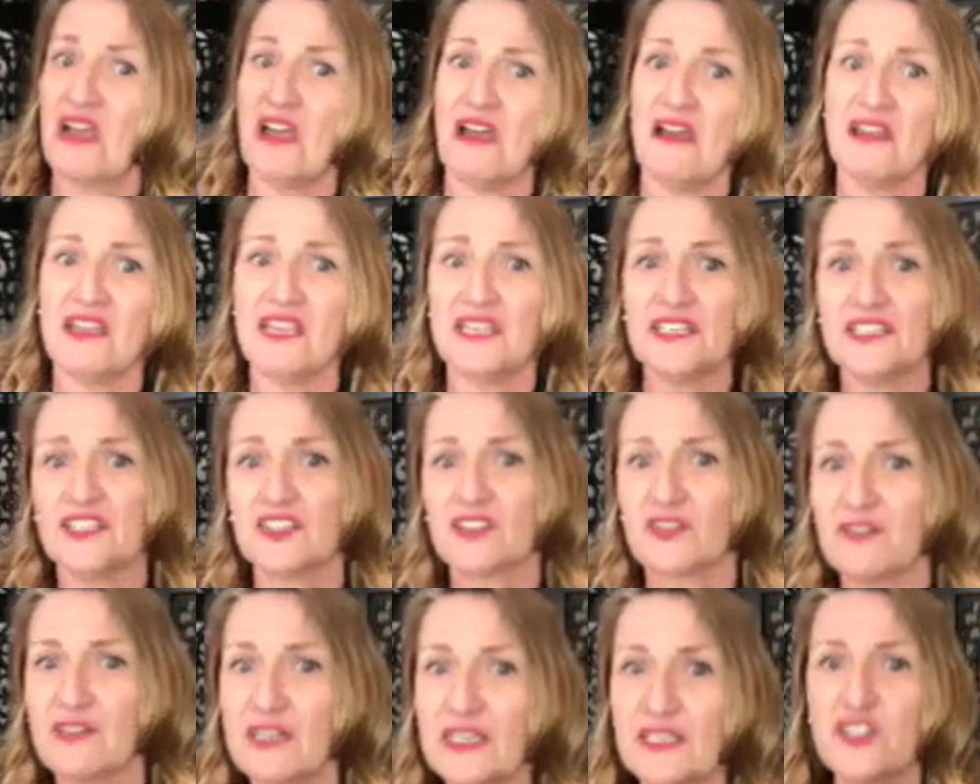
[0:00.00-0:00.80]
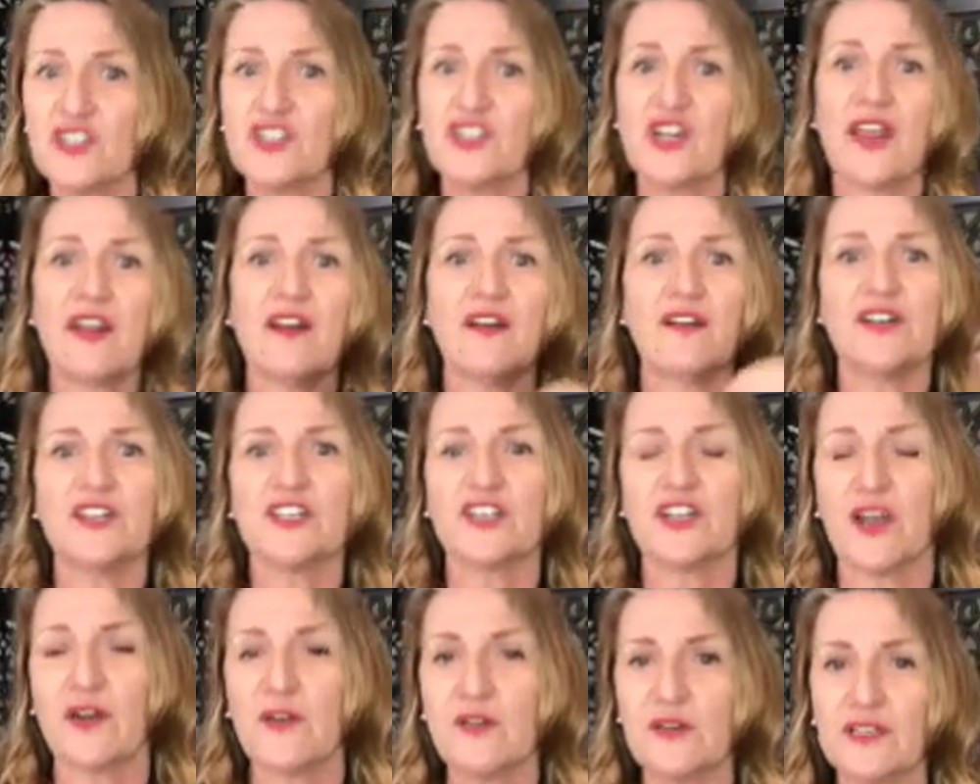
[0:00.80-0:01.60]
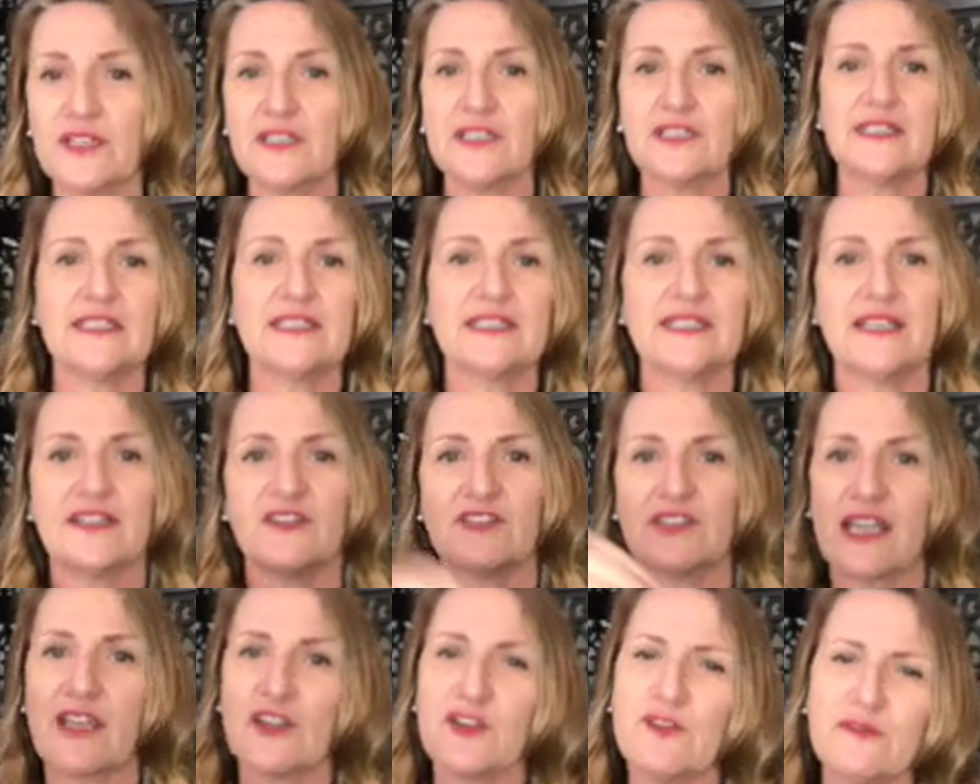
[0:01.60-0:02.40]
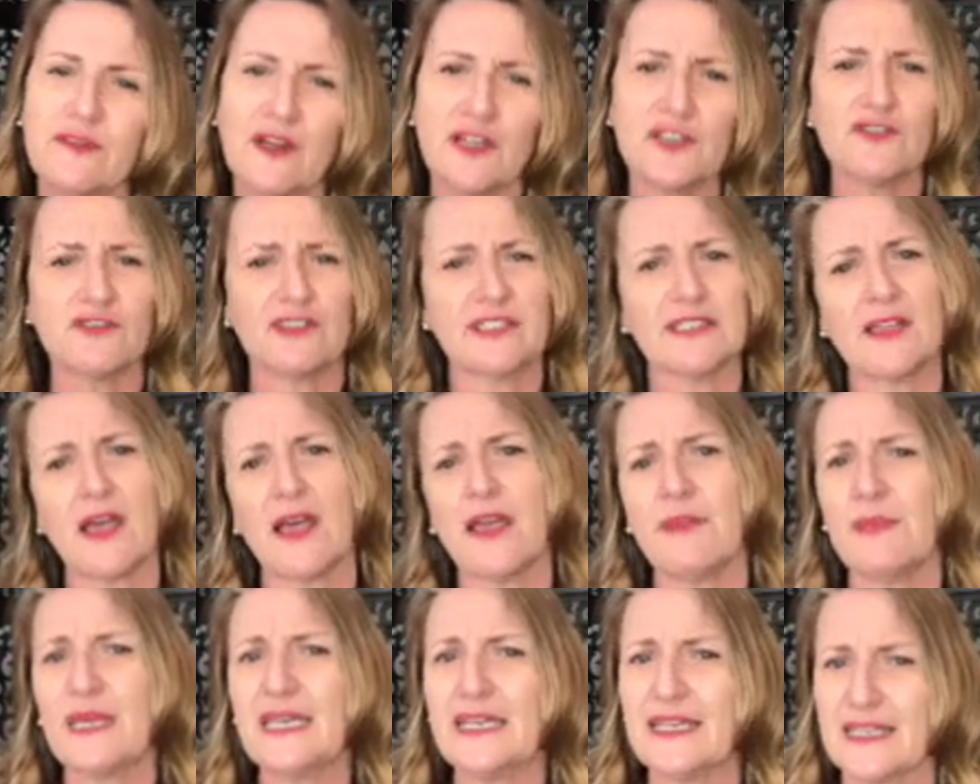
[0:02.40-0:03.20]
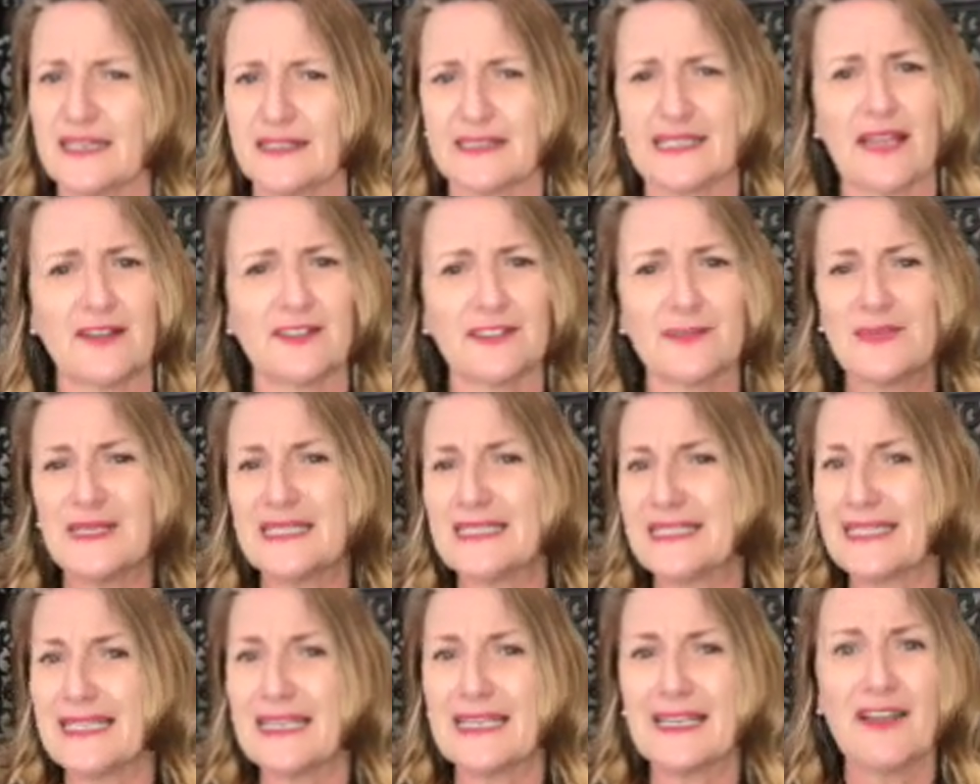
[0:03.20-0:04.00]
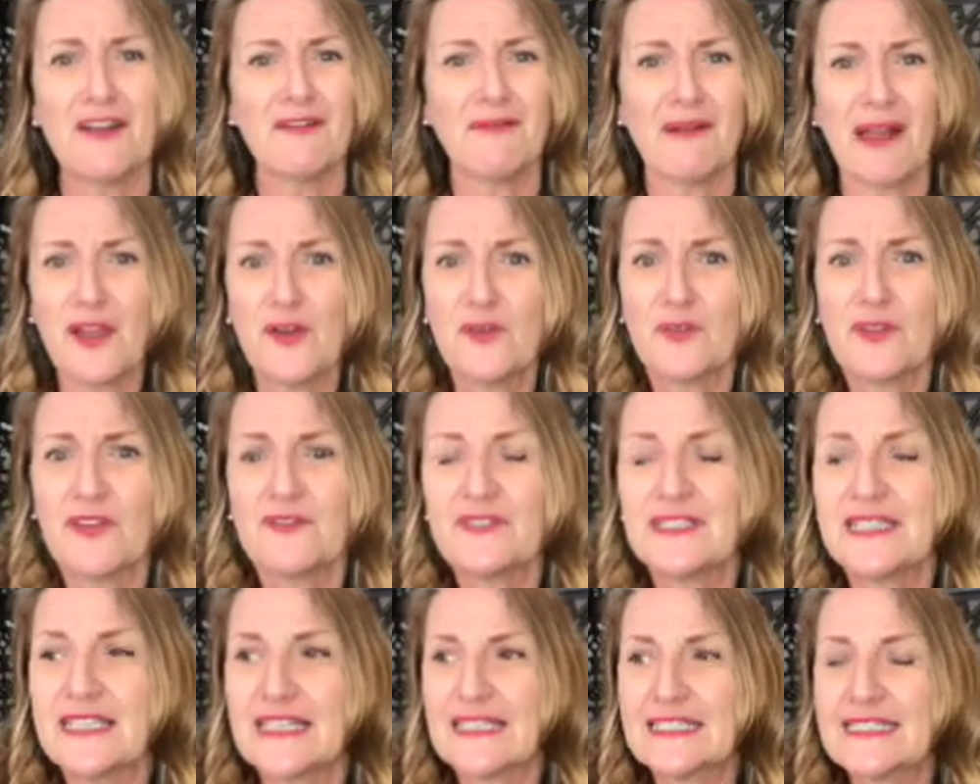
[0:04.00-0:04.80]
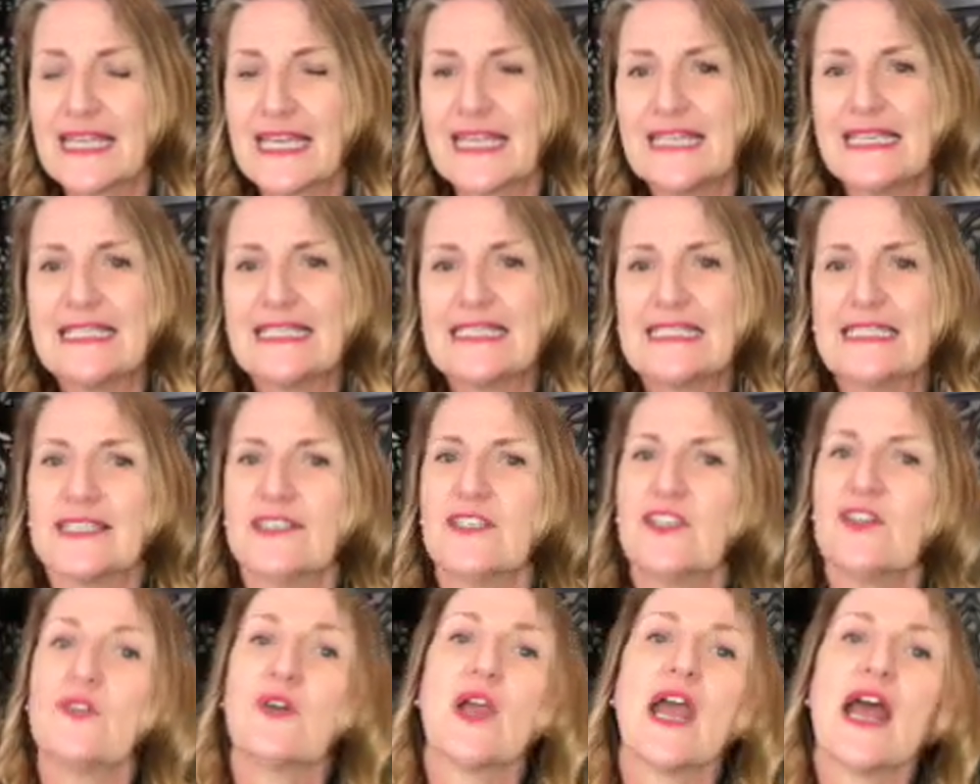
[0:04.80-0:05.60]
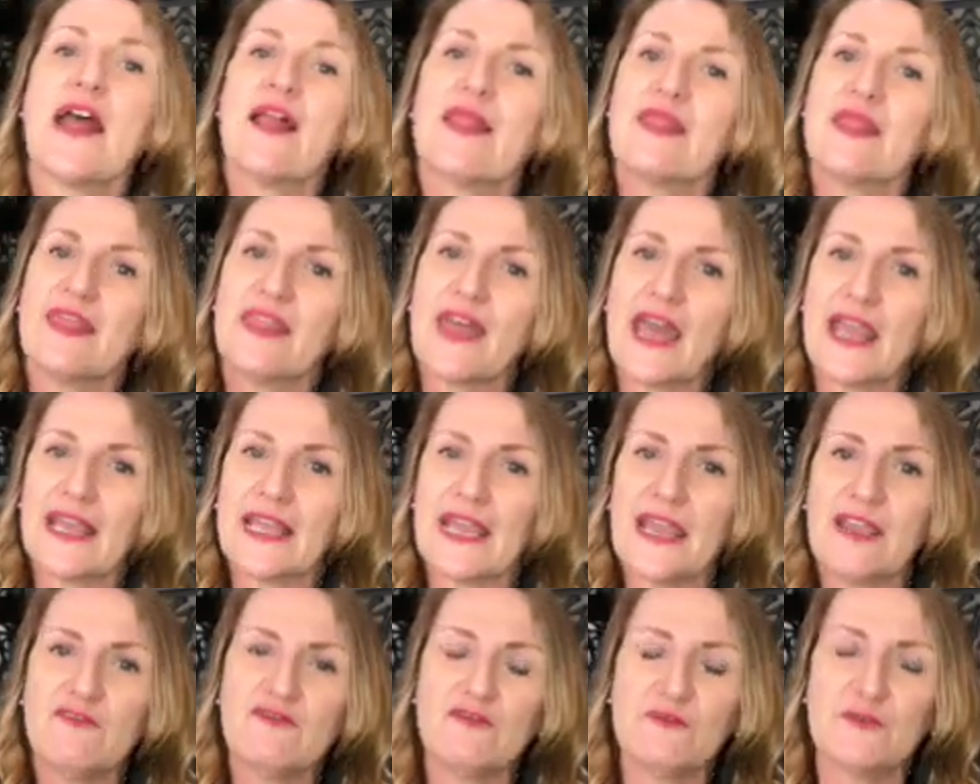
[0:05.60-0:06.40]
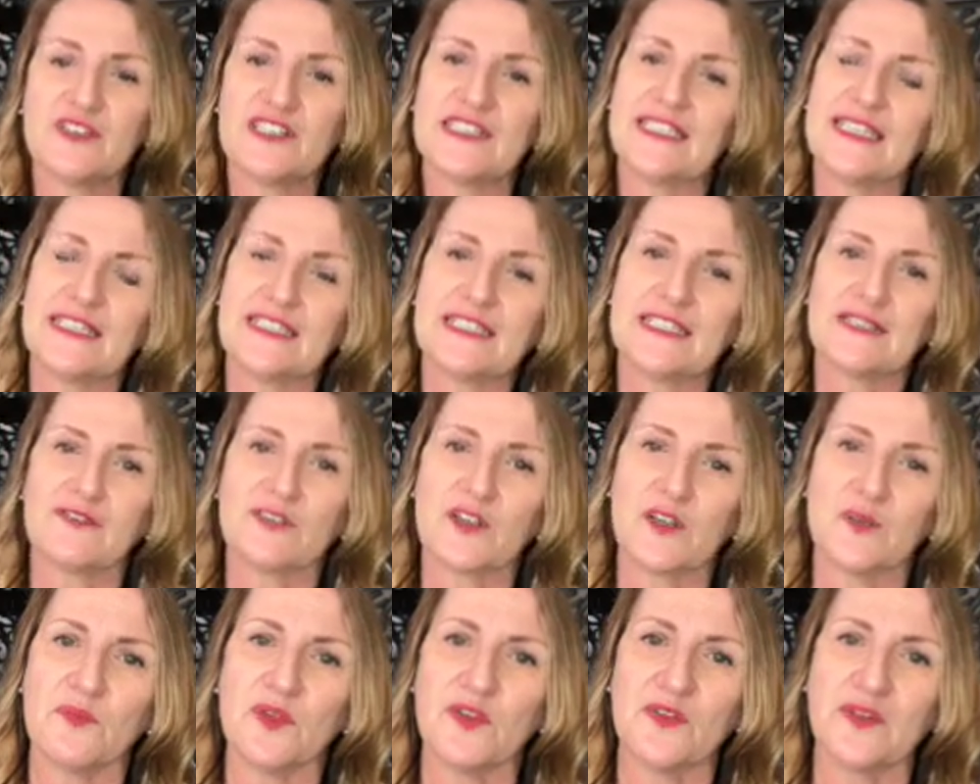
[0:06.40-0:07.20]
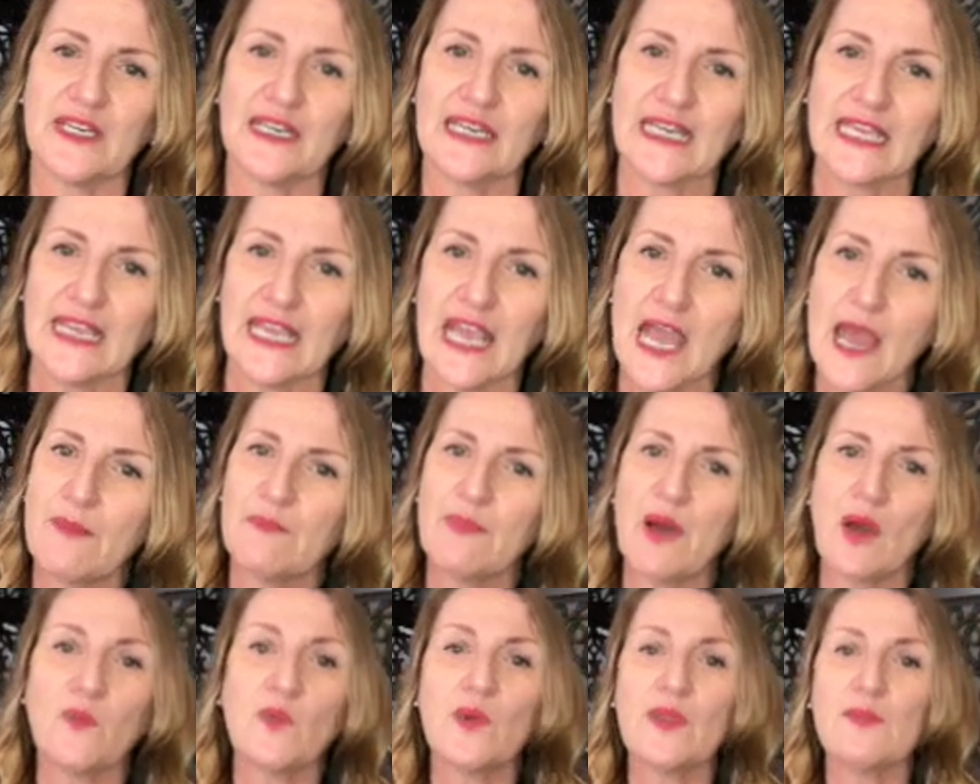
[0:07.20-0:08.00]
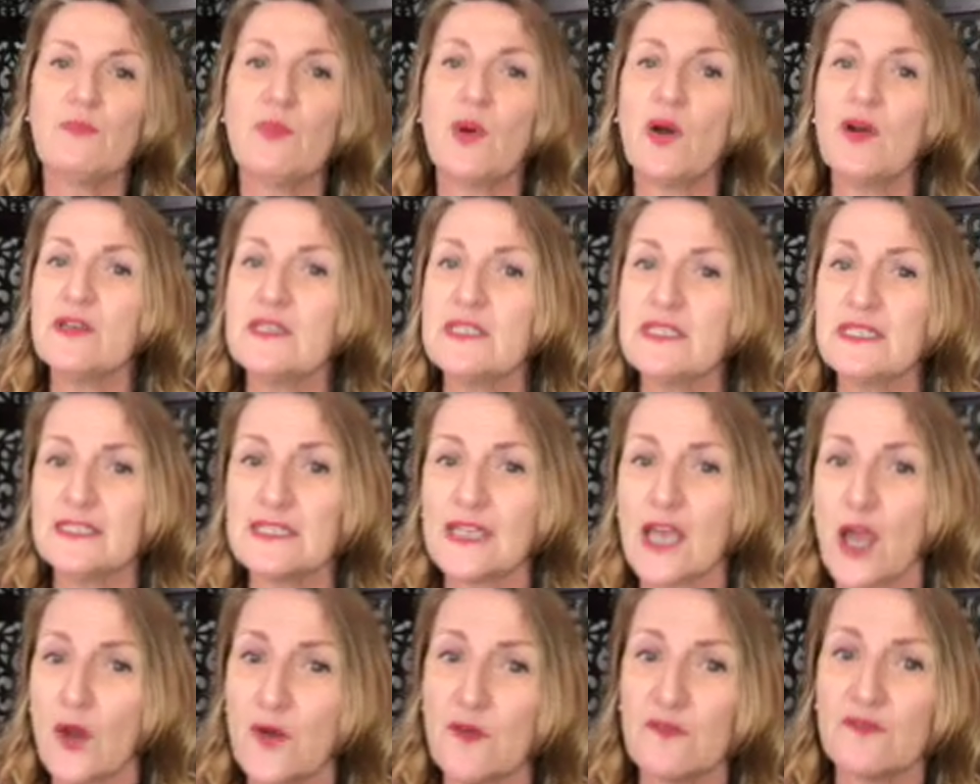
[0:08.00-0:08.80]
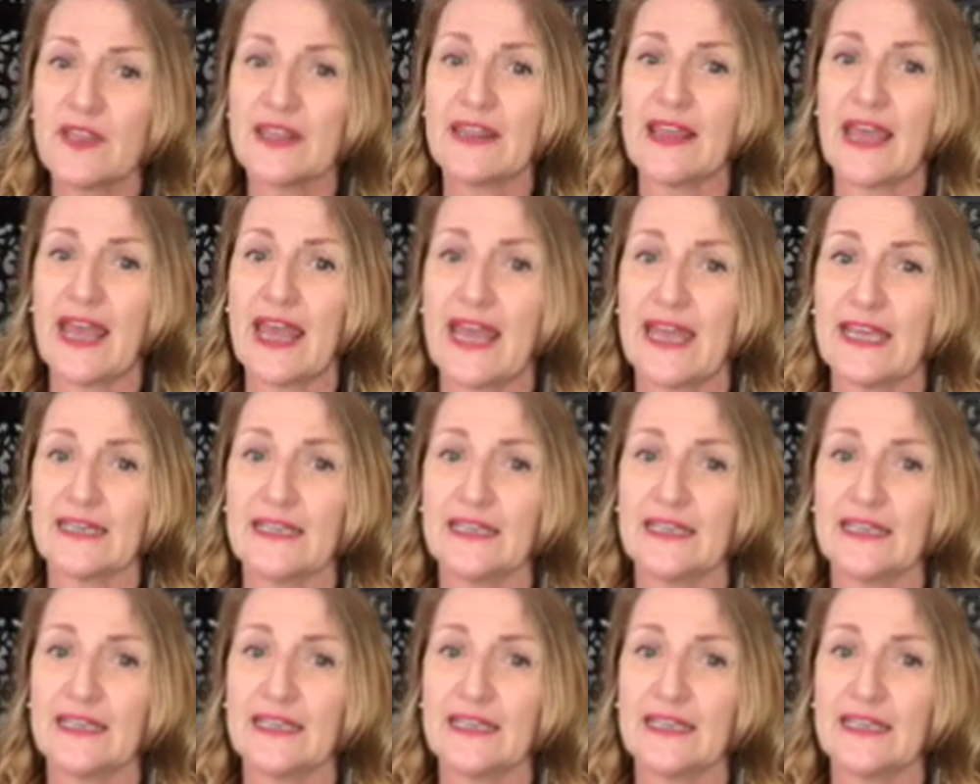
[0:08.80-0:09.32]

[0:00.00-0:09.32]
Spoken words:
He screen shared, showed us, here's how you find your assignment, here's how's missing, right? All those things they need to do. That came from a sense of community. But we bonded over that.